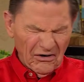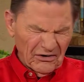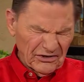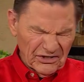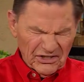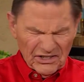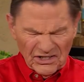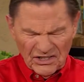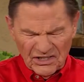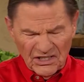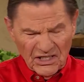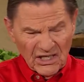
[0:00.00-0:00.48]

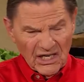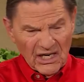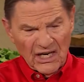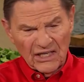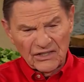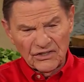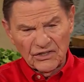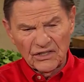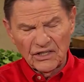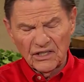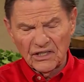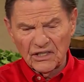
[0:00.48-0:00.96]
she said, I
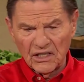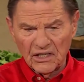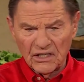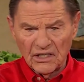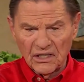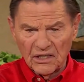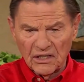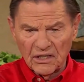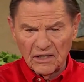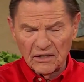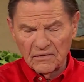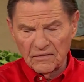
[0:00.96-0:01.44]
shouldn't have
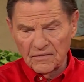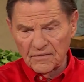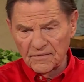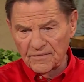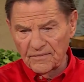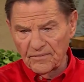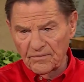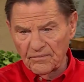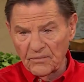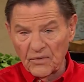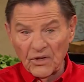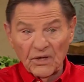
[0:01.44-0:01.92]
done it.
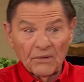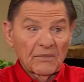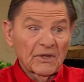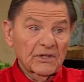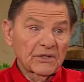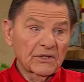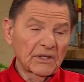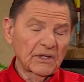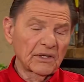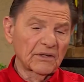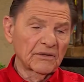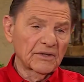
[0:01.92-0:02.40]
But my
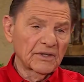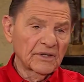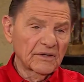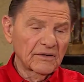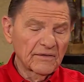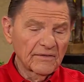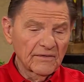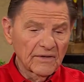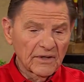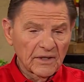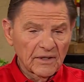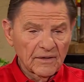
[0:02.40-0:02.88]
children
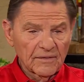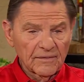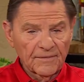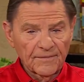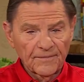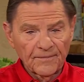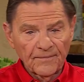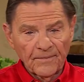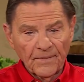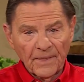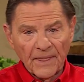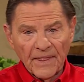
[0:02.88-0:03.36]
are involved.
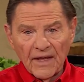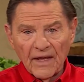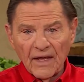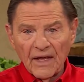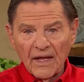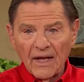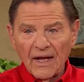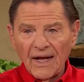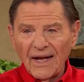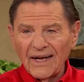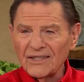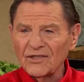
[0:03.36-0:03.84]

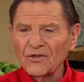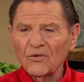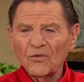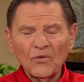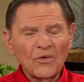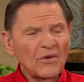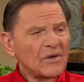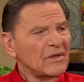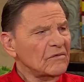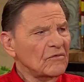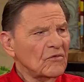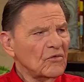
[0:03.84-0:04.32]
I said,
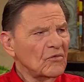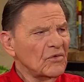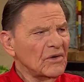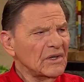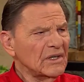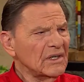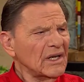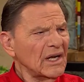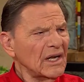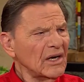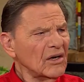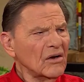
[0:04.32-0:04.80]

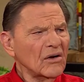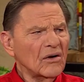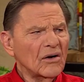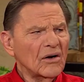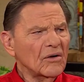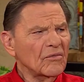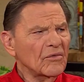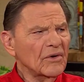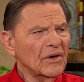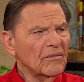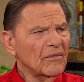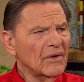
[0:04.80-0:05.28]
what kind of
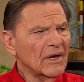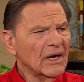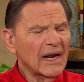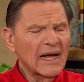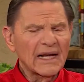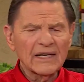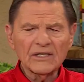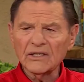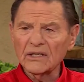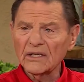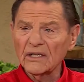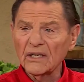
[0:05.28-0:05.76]
car we want?
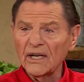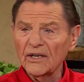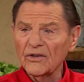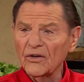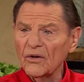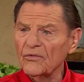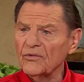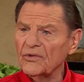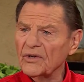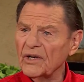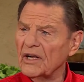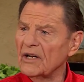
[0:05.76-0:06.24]
I said, now,
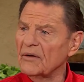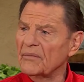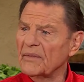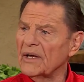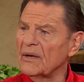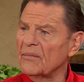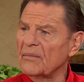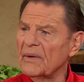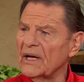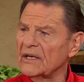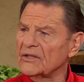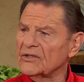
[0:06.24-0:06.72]
don't tell
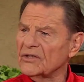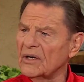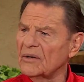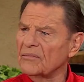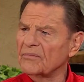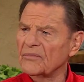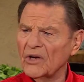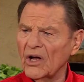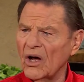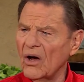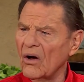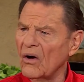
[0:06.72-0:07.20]
me about
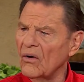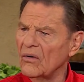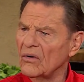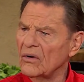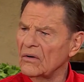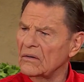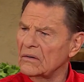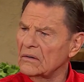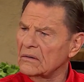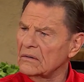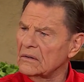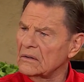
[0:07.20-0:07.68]
some dog.